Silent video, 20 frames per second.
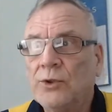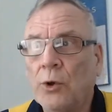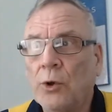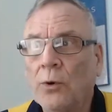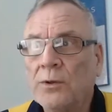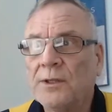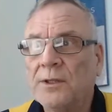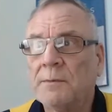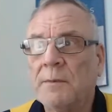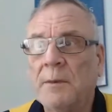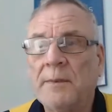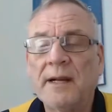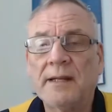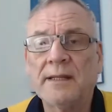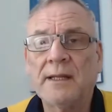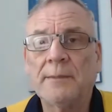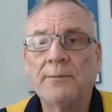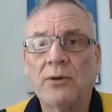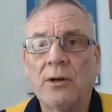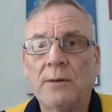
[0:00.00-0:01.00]
talk to them
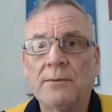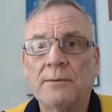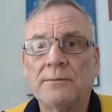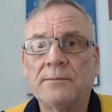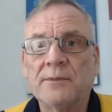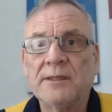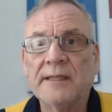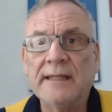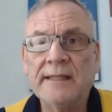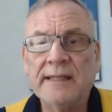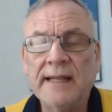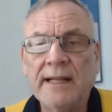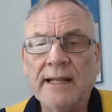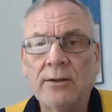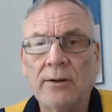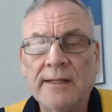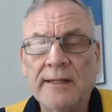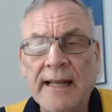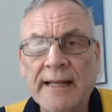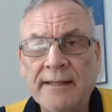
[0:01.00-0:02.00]
about their problems in the
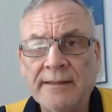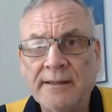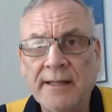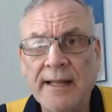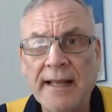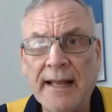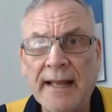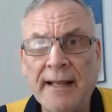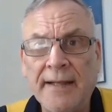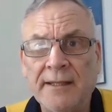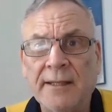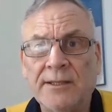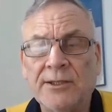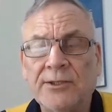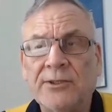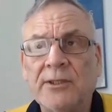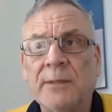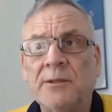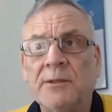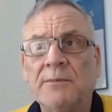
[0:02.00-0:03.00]
headline and the
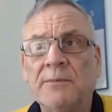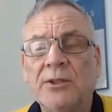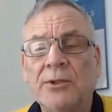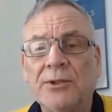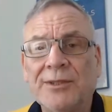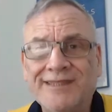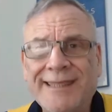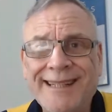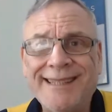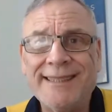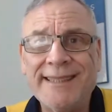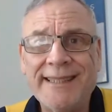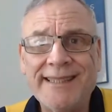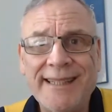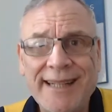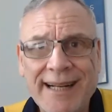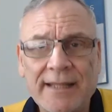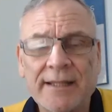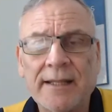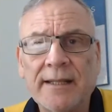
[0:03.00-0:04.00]
description, because here's
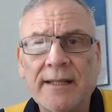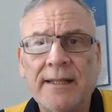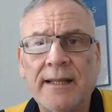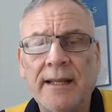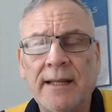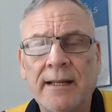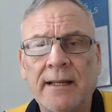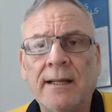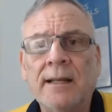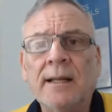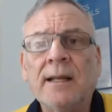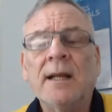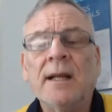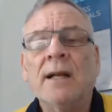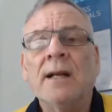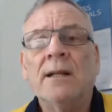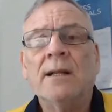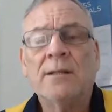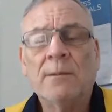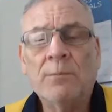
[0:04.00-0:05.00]
the other thing.
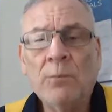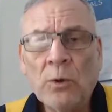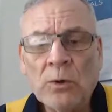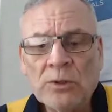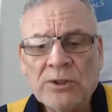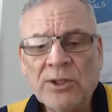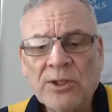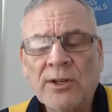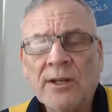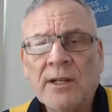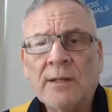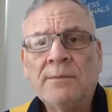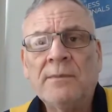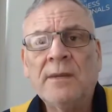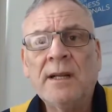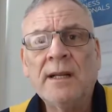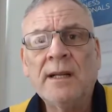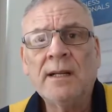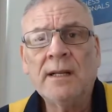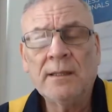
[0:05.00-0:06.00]
The more
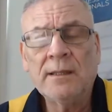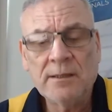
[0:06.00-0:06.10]
time